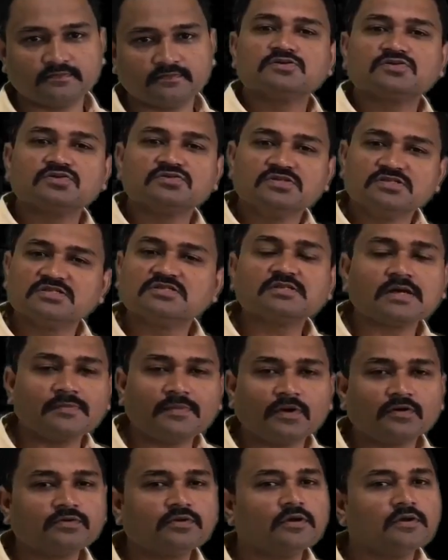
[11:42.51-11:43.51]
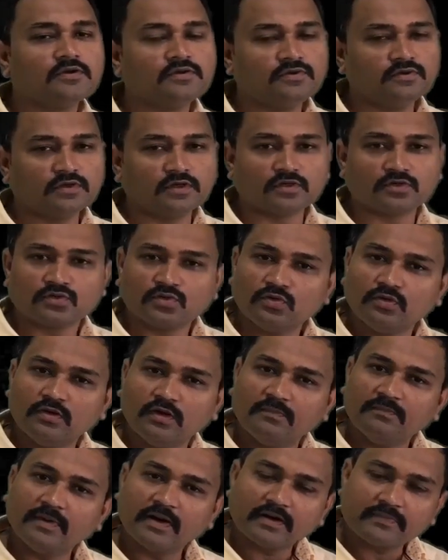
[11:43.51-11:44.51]
So this is about your rule
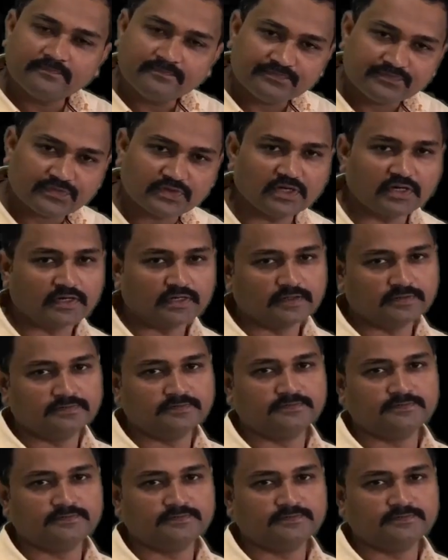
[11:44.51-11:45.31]
number 3.